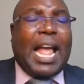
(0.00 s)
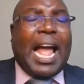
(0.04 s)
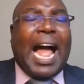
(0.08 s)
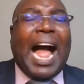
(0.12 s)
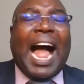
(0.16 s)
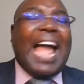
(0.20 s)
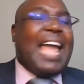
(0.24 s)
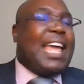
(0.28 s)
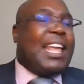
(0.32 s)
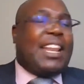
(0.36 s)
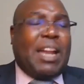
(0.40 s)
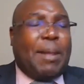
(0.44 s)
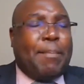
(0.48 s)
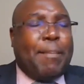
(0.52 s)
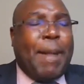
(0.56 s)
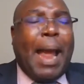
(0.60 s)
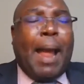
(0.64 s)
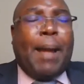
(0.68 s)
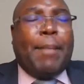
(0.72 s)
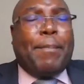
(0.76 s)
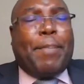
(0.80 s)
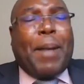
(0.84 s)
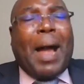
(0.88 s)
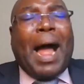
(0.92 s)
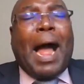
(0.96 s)
I
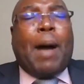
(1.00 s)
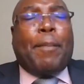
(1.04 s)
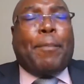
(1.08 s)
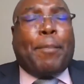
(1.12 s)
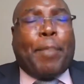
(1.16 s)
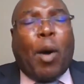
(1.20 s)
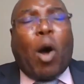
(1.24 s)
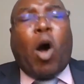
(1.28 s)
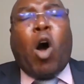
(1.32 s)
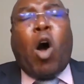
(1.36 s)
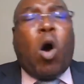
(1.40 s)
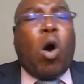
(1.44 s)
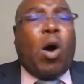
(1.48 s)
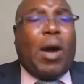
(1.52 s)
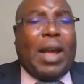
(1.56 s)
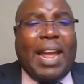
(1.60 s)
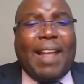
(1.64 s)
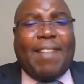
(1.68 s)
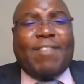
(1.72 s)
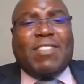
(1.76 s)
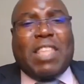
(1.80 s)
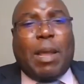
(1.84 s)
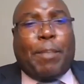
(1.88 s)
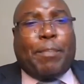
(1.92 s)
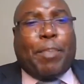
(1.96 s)
remember Paul in
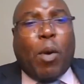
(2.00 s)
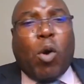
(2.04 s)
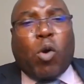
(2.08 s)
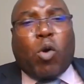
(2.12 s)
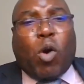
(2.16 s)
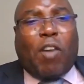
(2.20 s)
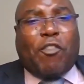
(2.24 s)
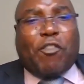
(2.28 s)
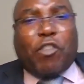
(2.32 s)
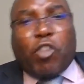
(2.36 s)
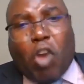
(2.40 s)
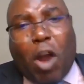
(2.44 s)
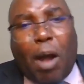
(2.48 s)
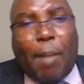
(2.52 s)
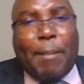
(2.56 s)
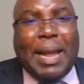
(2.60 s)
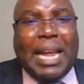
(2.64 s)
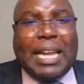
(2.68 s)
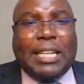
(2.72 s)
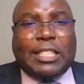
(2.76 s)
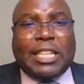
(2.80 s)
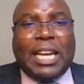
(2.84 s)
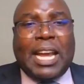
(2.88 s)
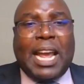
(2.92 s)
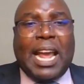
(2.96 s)
the book of
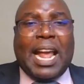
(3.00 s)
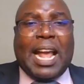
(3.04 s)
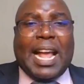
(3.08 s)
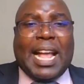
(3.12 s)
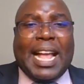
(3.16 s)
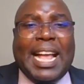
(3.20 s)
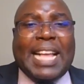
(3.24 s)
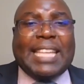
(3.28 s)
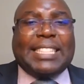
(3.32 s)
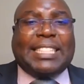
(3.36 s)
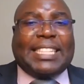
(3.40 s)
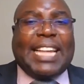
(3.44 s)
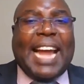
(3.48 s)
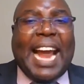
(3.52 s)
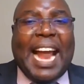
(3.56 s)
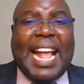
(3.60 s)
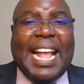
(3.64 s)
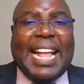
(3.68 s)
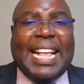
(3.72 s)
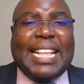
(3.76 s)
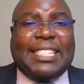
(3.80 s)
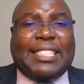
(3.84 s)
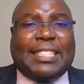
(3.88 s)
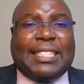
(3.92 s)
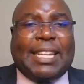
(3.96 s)
Romans, he
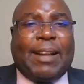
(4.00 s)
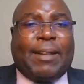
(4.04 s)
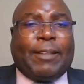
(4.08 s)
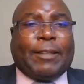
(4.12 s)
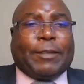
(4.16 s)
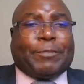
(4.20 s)
says,